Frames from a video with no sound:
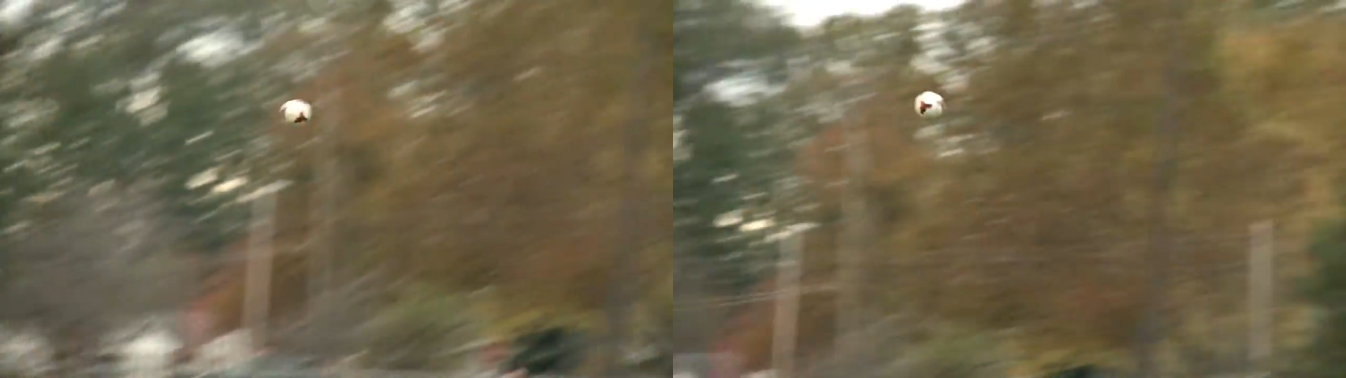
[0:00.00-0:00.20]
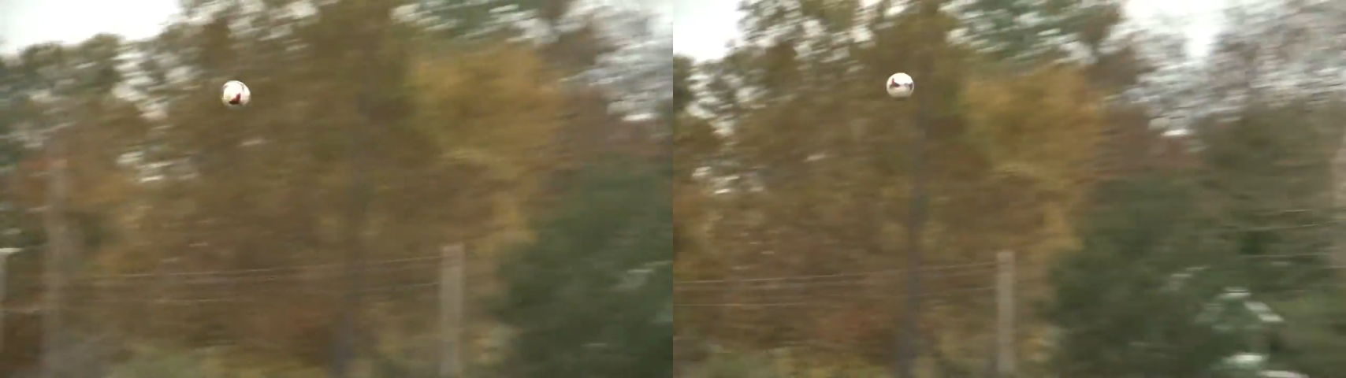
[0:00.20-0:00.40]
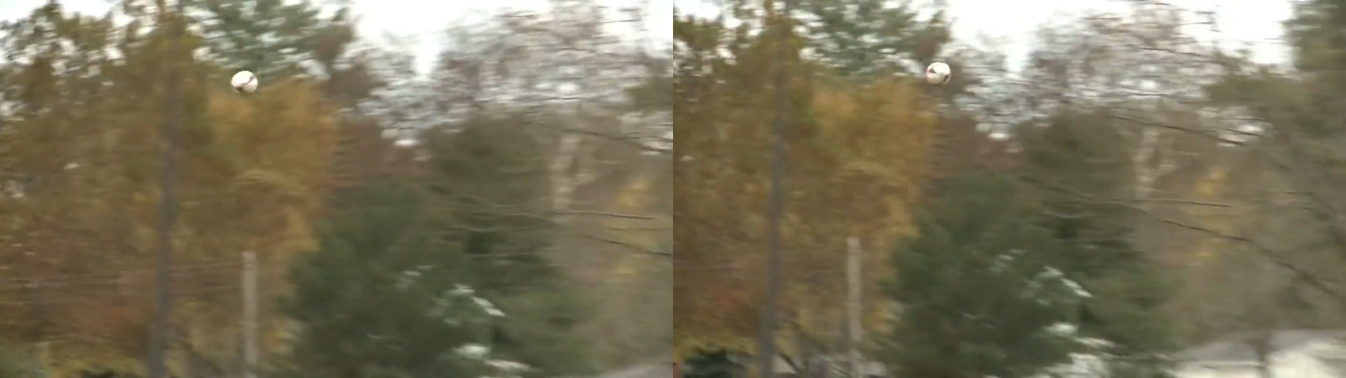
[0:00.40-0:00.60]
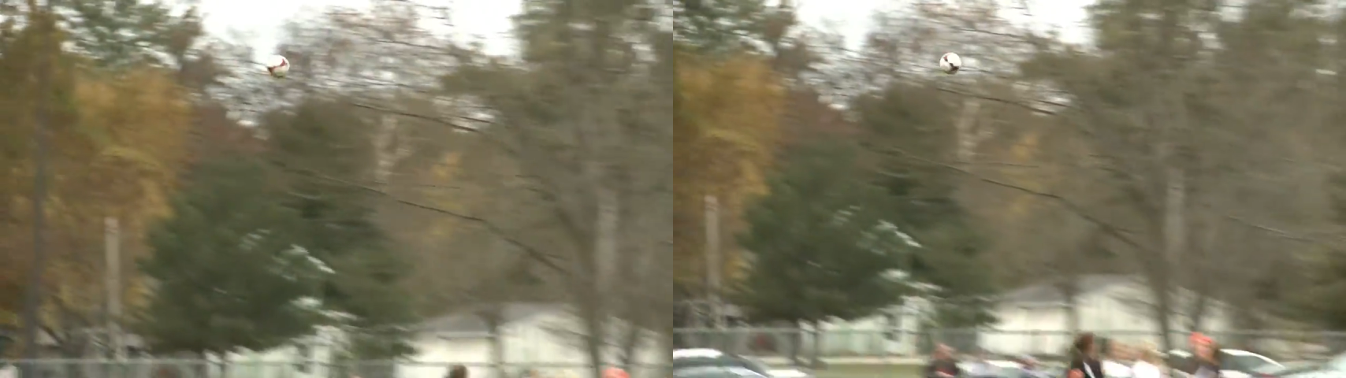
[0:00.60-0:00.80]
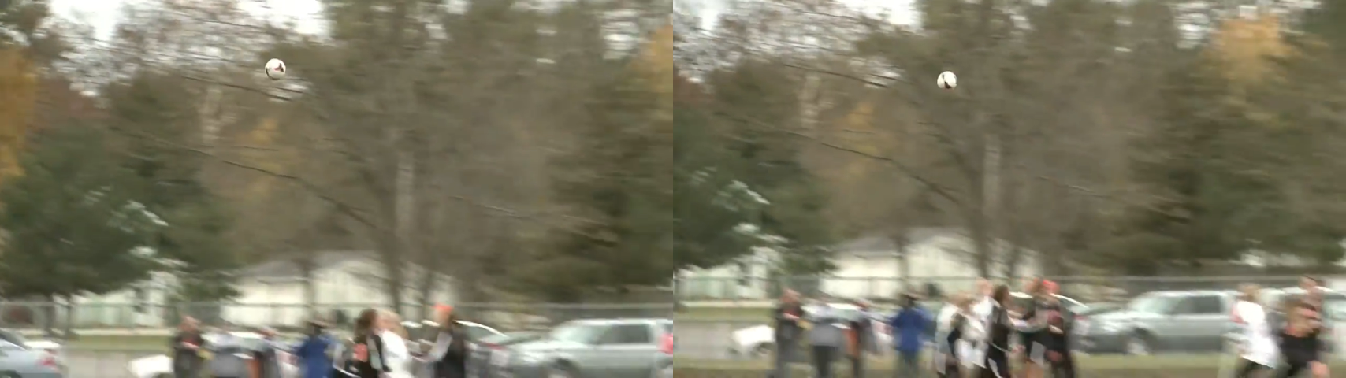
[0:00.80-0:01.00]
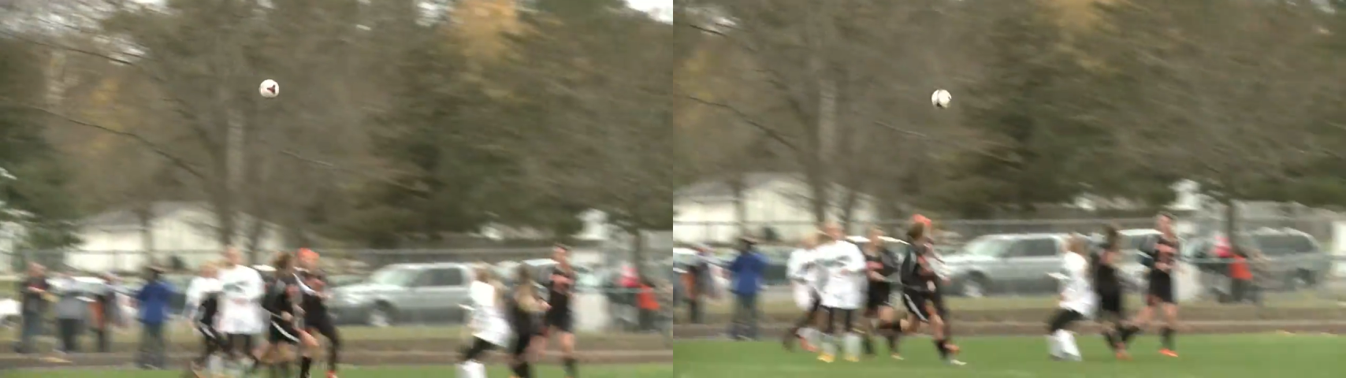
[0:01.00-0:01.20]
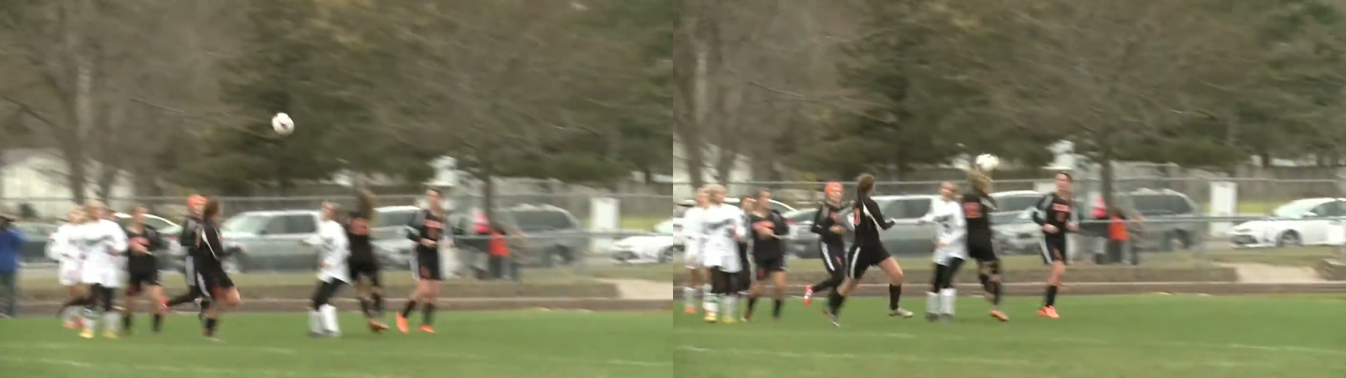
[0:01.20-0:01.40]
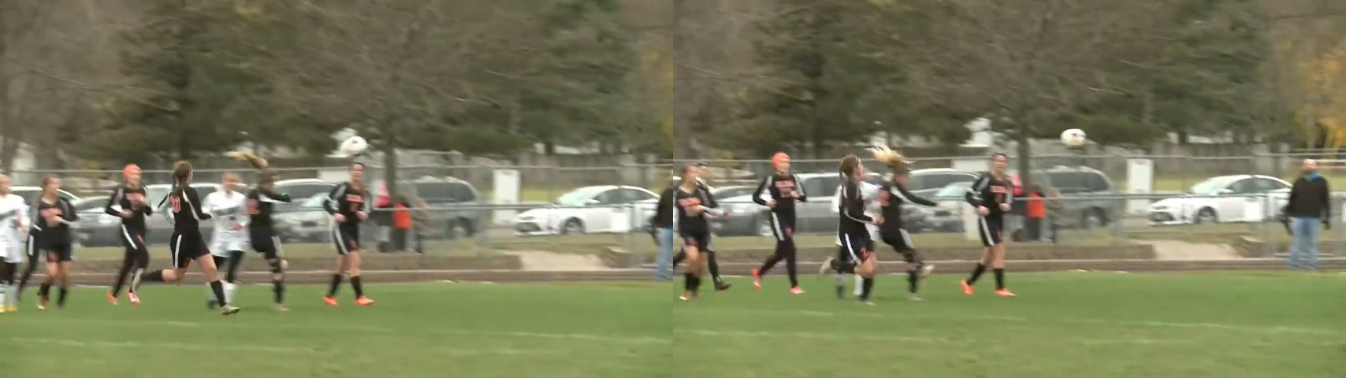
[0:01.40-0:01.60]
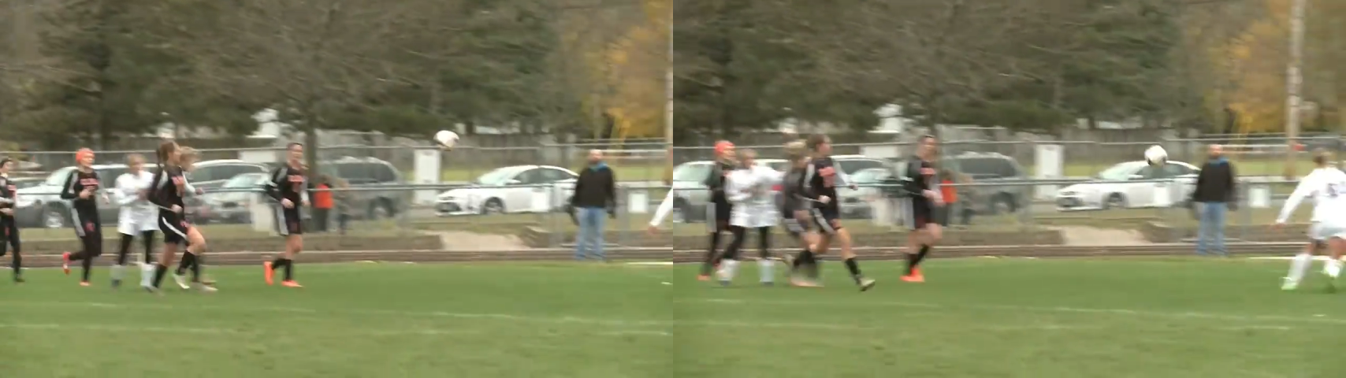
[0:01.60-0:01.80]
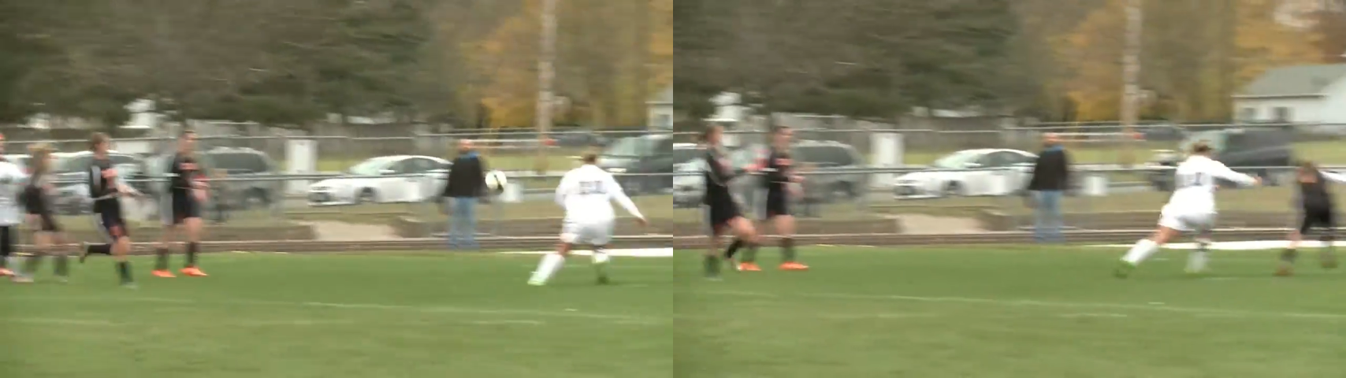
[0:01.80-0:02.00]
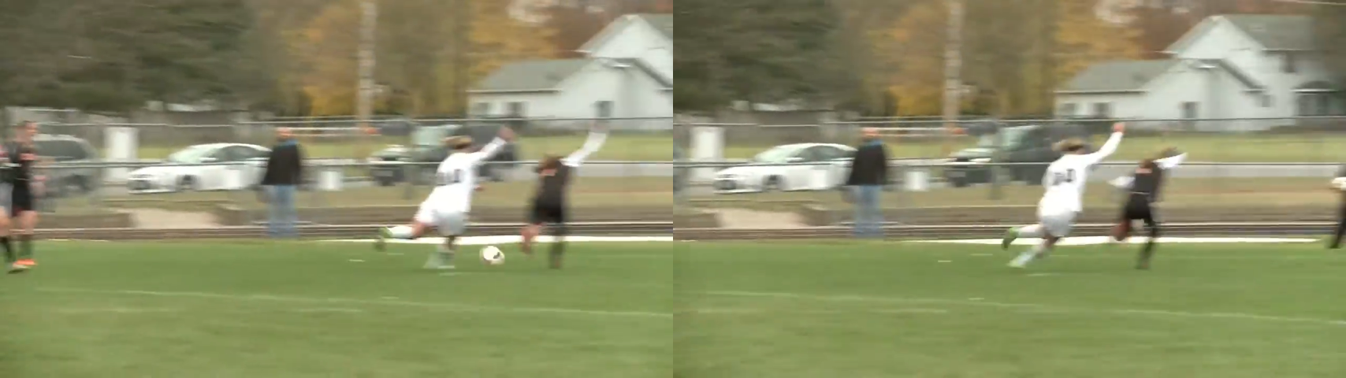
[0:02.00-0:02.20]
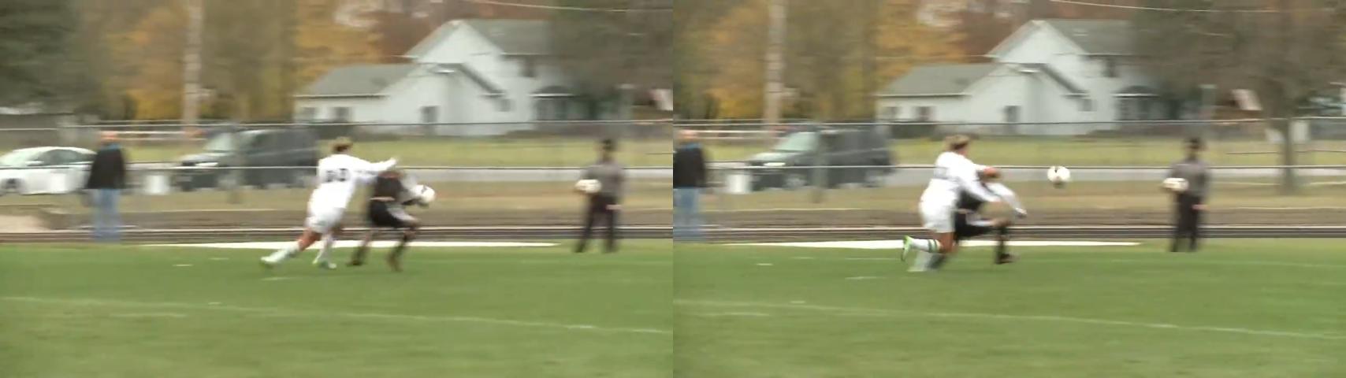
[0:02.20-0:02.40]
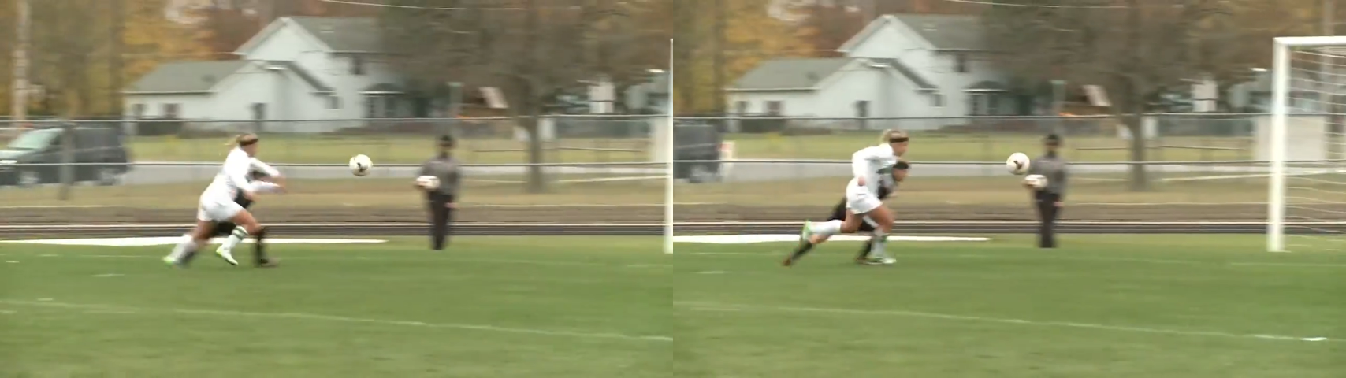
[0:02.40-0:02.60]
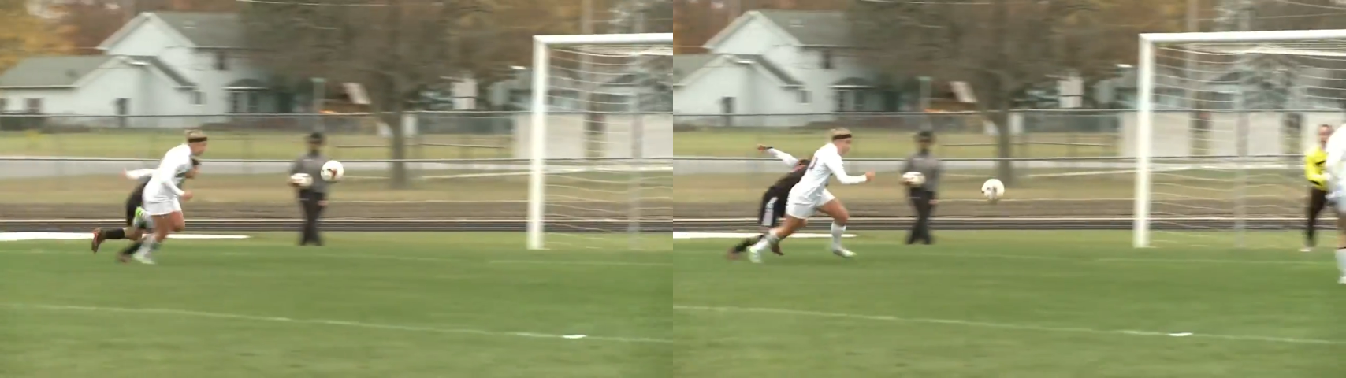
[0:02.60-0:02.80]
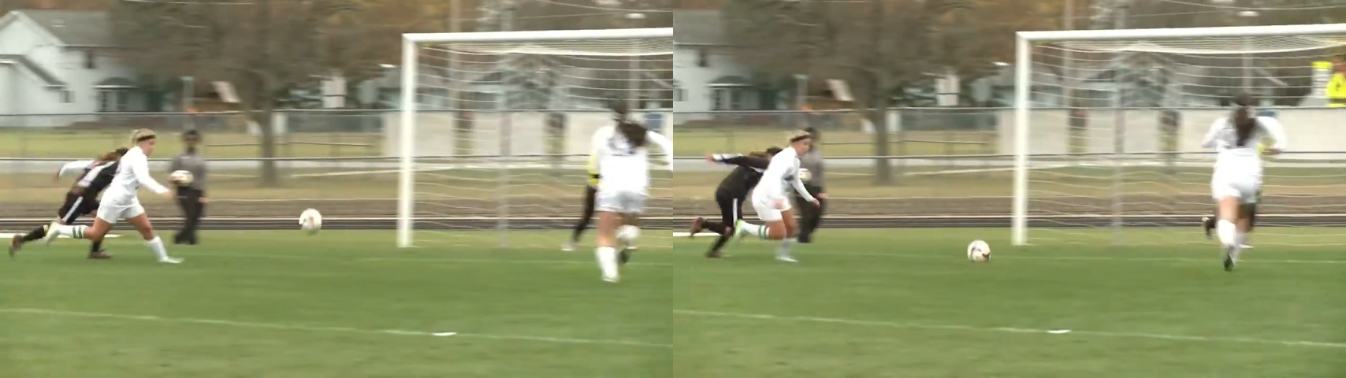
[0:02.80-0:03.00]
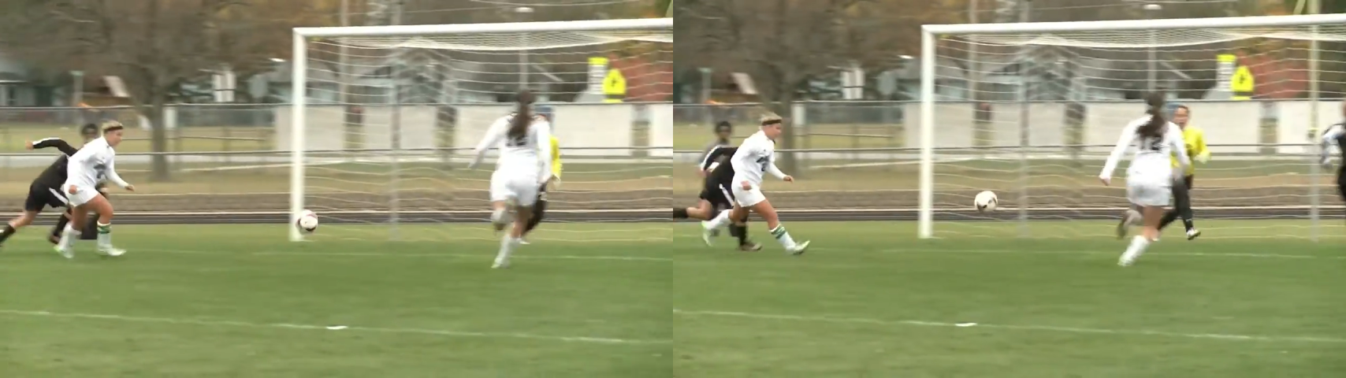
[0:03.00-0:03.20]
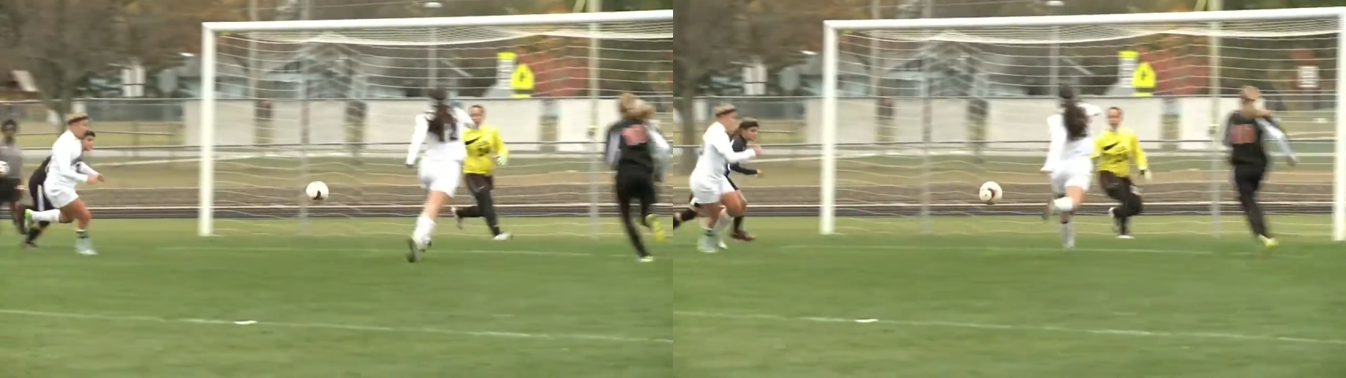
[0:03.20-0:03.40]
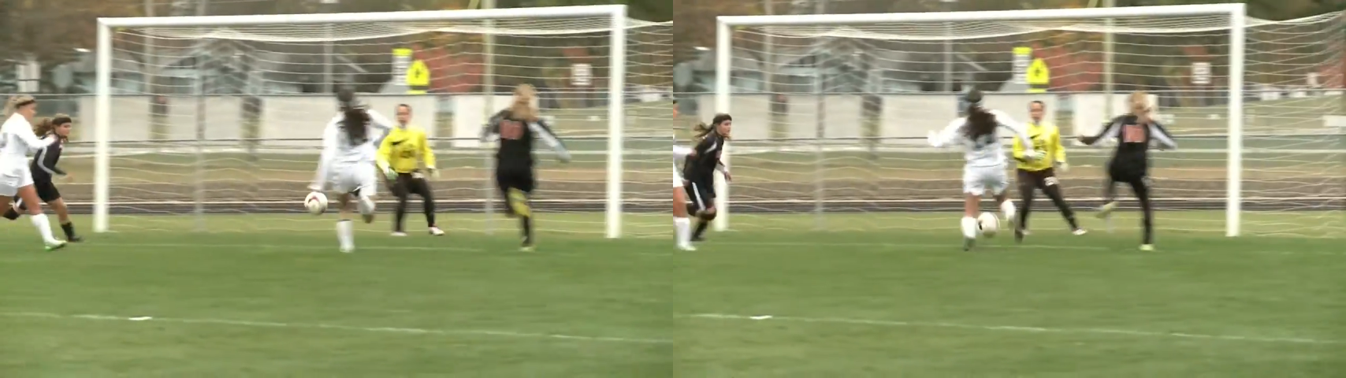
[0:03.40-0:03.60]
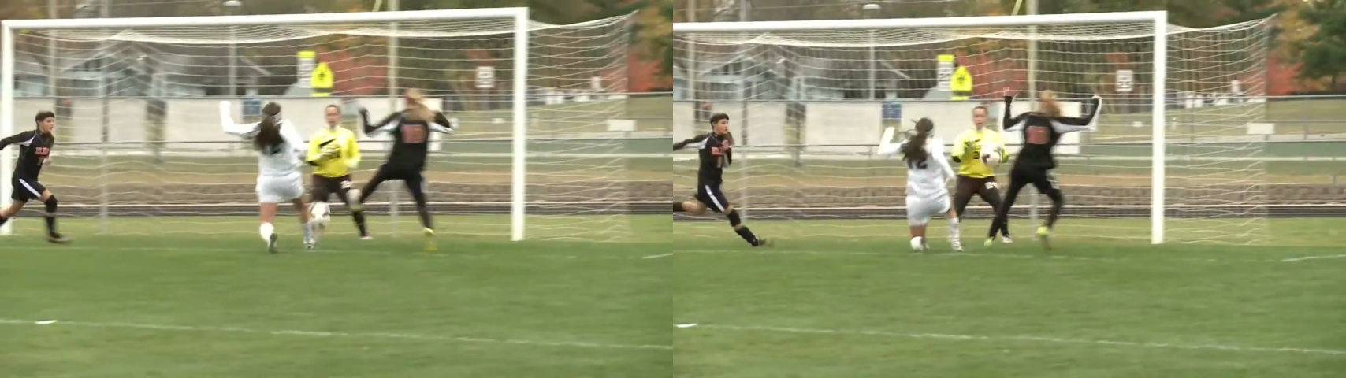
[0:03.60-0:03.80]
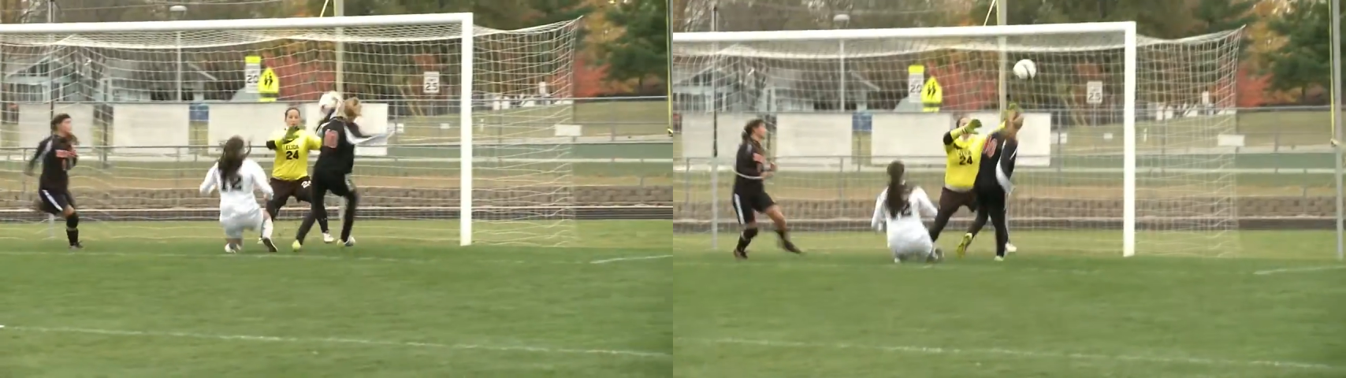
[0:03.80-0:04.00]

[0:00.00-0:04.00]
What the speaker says: [unreadable: no face in view]